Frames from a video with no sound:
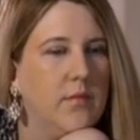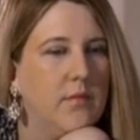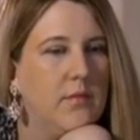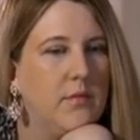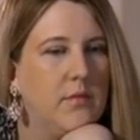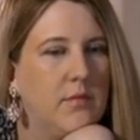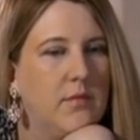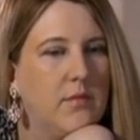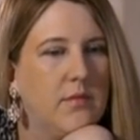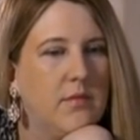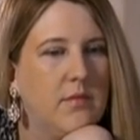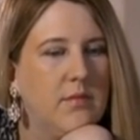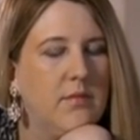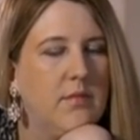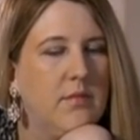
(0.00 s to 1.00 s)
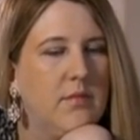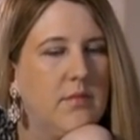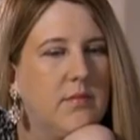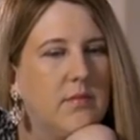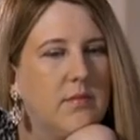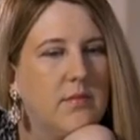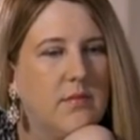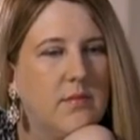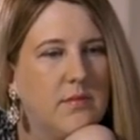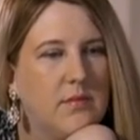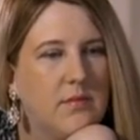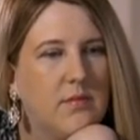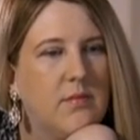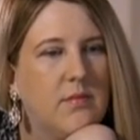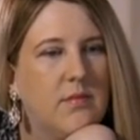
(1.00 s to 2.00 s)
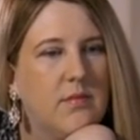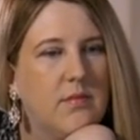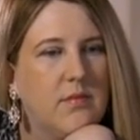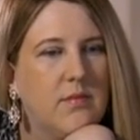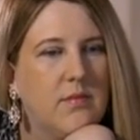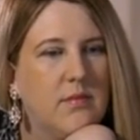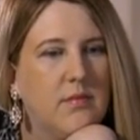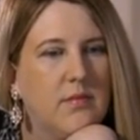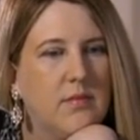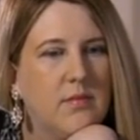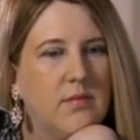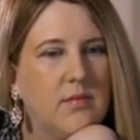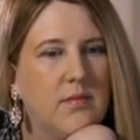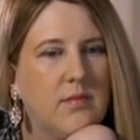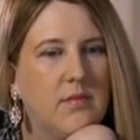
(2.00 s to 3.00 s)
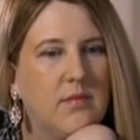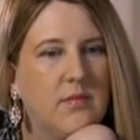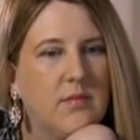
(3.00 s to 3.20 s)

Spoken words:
(silent)